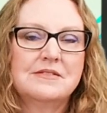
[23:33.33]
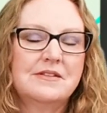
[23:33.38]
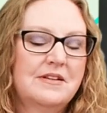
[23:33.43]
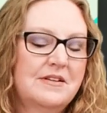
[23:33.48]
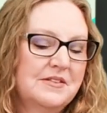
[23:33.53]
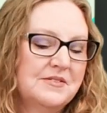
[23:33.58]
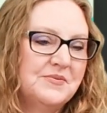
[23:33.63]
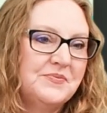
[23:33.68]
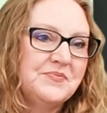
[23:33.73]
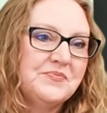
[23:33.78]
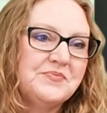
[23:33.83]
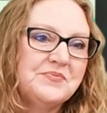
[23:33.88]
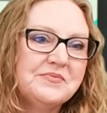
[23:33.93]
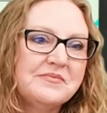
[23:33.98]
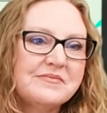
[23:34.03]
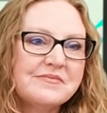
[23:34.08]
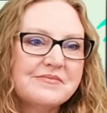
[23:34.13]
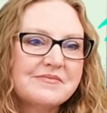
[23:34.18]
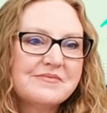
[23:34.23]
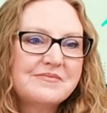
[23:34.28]

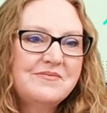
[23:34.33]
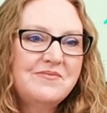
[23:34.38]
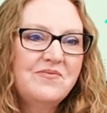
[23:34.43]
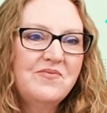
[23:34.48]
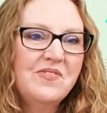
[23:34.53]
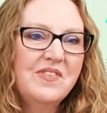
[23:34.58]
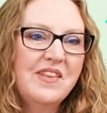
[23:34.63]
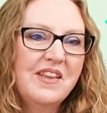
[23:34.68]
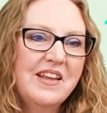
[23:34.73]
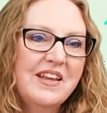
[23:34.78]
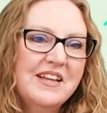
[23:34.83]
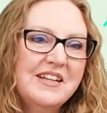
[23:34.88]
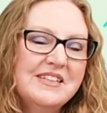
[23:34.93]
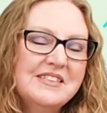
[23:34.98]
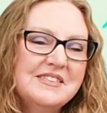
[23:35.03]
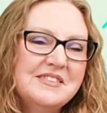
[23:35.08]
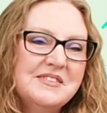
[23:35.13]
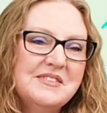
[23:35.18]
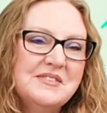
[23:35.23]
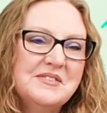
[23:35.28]

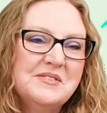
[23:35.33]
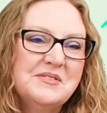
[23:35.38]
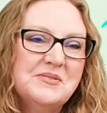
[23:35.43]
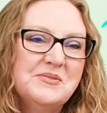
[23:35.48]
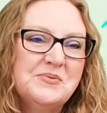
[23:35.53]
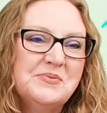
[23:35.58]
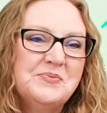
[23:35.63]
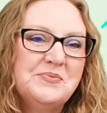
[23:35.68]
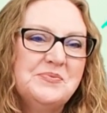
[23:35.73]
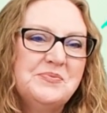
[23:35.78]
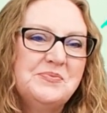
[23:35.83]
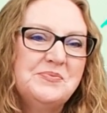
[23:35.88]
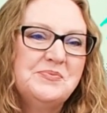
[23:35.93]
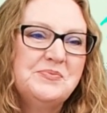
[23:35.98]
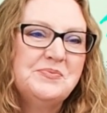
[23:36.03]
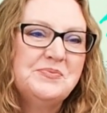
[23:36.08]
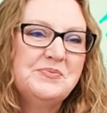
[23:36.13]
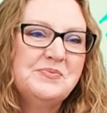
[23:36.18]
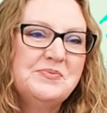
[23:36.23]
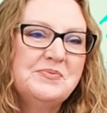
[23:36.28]

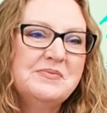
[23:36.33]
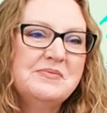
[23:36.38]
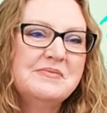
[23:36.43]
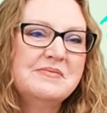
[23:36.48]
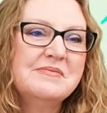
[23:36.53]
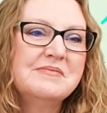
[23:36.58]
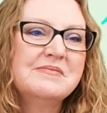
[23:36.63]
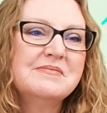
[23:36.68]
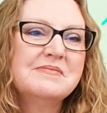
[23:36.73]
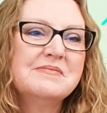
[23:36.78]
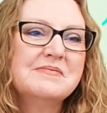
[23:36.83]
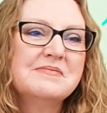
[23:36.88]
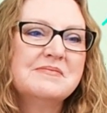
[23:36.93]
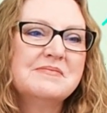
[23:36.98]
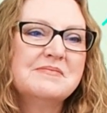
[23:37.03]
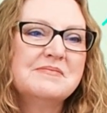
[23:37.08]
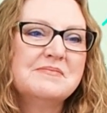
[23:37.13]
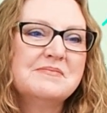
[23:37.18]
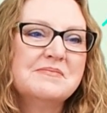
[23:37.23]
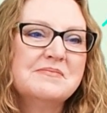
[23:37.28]

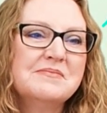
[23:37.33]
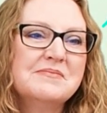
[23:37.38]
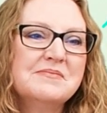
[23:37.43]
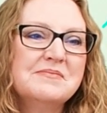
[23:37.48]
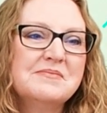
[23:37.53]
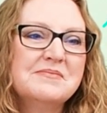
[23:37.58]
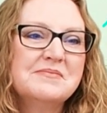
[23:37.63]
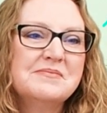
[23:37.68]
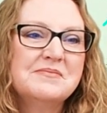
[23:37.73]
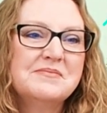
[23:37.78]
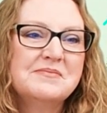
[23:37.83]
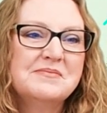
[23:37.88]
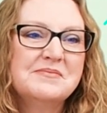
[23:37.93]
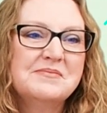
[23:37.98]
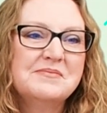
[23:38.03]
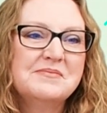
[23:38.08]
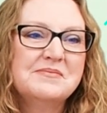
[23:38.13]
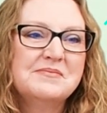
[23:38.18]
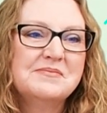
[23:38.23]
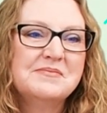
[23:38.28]

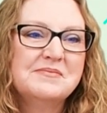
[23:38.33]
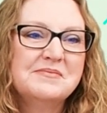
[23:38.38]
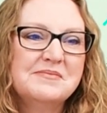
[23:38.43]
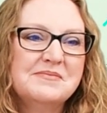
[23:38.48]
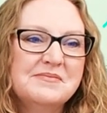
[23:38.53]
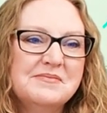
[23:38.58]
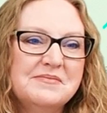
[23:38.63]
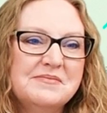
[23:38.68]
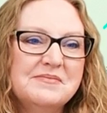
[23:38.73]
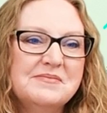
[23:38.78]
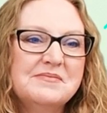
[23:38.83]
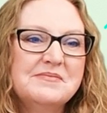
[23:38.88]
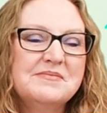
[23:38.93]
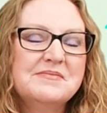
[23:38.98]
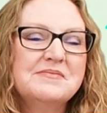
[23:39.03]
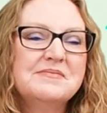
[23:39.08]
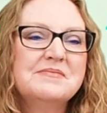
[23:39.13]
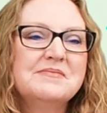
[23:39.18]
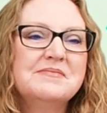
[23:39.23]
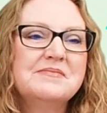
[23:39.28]

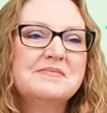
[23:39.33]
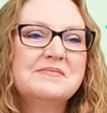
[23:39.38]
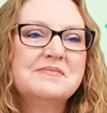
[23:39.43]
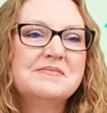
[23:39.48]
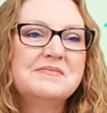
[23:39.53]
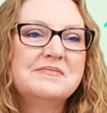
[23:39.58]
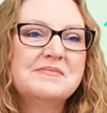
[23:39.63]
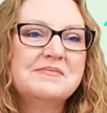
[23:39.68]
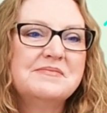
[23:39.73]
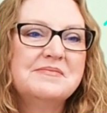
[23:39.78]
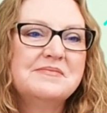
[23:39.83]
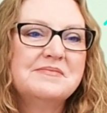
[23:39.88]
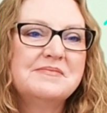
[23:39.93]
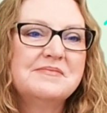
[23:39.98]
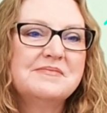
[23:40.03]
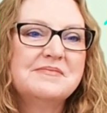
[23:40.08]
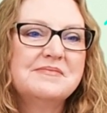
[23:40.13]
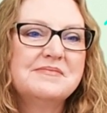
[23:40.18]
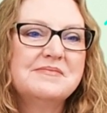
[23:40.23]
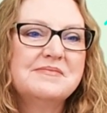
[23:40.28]

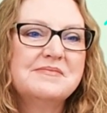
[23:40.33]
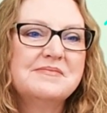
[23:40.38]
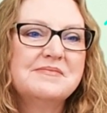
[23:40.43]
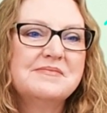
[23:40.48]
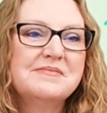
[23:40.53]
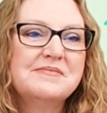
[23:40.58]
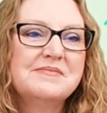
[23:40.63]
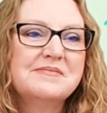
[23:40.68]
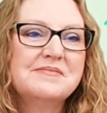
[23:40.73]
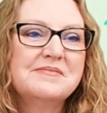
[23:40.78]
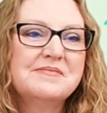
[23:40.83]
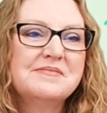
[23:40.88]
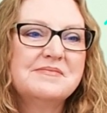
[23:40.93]
(silent)